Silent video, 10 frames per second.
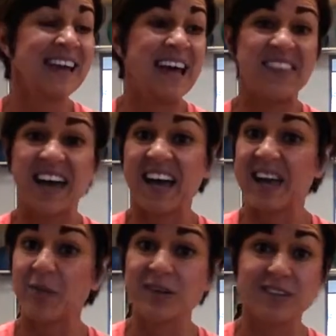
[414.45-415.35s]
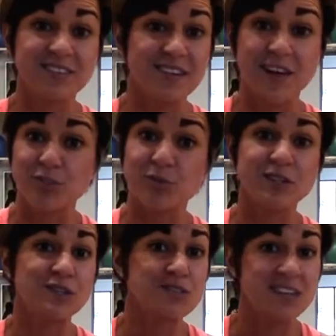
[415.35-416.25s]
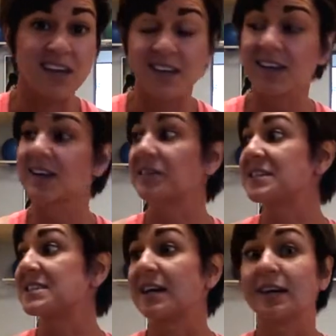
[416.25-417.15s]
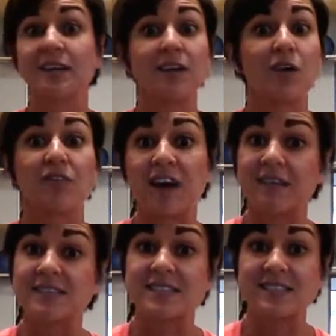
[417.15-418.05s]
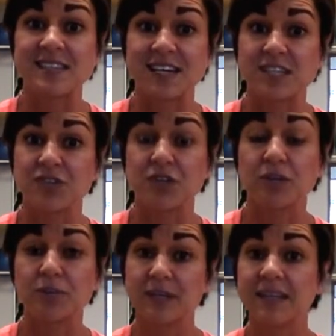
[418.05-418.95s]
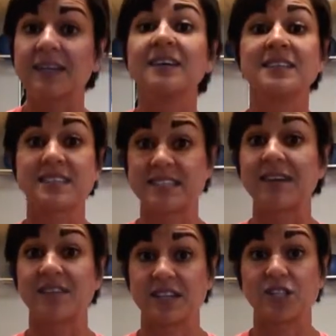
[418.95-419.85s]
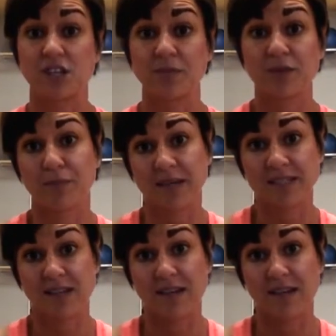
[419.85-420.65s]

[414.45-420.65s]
and that eighth one, you just can't get it, or it's taken, 5 to 6 seconds for you to complete it, 7 is gonna be your baseline